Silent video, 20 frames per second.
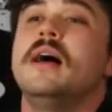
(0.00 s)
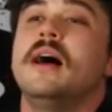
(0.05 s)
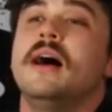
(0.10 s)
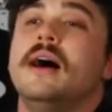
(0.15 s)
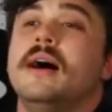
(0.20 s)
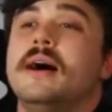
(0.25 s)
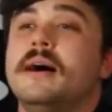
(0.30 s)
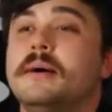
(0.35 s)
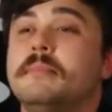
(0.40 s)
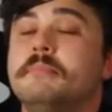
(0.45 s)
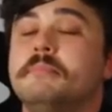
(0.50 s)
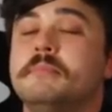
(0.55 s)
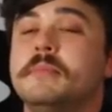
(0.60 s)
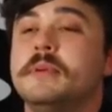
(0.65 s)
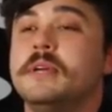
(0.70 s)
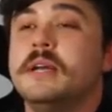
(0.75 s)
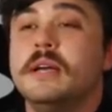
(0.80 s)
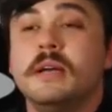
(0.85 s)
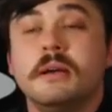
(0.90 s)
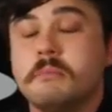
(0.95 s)
Um,
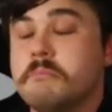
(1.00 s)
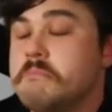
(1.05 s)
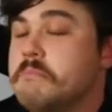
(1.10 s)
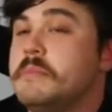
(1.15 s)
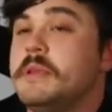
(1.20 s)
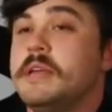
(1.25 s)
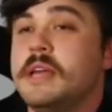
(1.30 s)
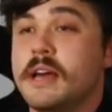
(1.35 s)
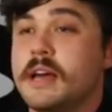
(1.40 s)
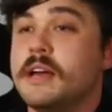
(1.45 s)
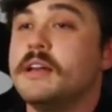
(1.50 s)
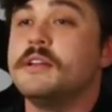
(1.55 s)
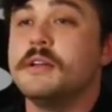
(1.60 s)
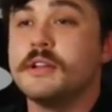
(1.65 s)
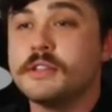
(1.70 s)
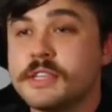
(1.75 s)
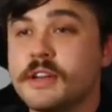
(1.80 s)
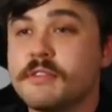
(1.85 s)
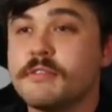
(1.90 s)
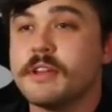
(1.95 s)
yeah,
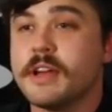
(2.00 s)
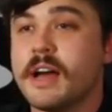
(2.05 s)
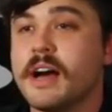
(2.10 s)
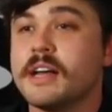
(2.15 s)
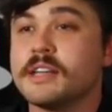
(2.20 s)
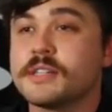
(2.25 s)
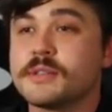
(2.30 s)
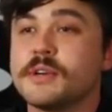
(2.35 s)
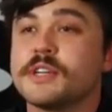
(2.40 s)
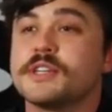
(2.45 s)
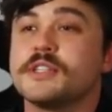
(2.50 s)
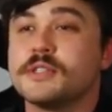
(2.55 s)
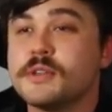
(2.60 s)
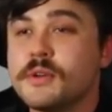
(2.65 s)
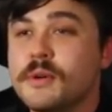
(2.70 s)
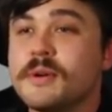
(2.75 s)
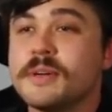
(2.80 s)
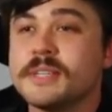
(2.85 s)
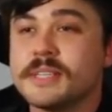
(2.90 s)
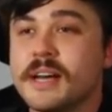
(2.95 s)
definitely ask questions,
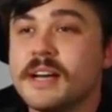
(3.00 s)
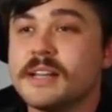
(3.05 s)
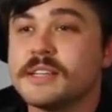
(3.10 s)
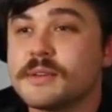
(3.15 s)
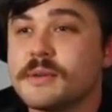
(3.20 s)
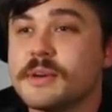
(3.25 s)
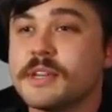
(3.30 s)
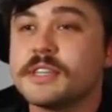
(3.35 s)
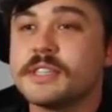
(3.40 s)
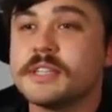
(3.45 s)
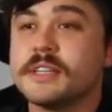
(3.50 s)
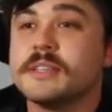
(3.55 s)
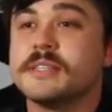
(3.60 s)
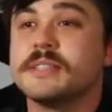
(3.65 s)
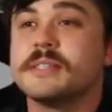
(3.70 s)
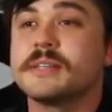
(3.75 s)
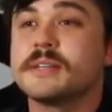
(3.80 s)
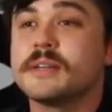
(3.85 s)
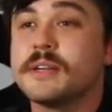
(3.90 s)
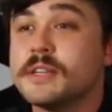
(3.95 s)
always ask
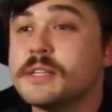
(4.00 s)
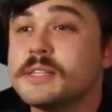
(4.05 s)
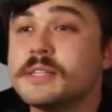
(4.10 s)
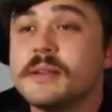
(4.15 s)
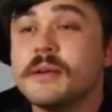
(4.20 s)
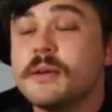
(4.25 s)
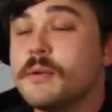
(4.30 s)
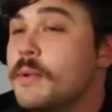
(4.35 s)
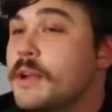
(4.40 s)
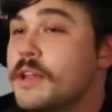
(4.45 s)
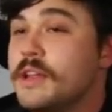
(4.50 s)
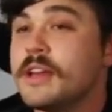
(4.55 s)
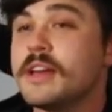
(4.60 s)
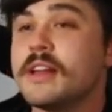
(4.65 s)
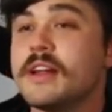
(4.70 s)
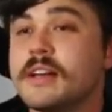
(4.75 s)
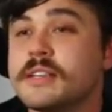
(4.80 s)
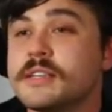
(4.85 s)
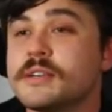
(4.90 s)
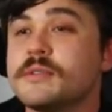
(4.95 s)
questions because when you get
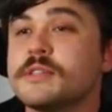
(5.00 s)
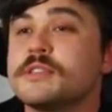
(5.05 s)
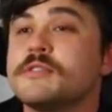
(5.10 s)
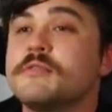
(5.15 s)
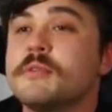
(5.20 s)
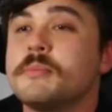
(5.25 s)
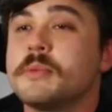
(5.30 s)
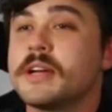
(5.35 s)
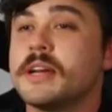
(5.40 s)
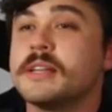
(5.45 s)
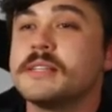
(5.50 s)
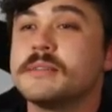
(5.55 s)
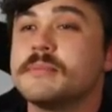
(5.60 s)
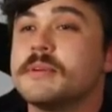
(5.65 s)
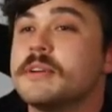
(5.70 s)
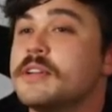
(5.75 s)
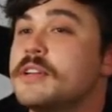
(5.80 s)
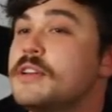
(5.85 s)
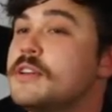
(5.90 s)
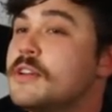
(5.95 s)
asked a question from a
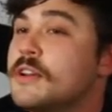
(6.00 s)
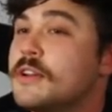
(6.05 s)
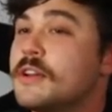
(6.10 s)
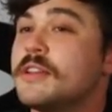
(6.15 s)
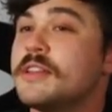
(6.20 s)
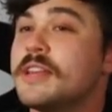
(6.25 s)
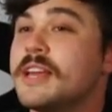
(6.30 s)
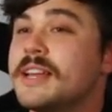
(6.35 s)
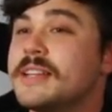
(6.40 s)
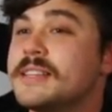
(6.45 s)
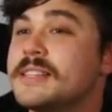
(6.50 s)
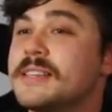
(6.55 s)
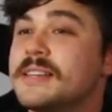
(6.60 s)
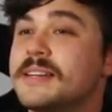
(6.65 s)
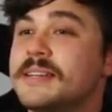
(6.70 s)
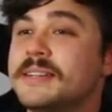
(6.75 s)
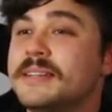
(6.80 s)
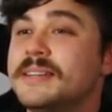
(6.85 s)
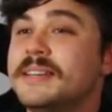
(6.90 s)
customer and you don't know the answer,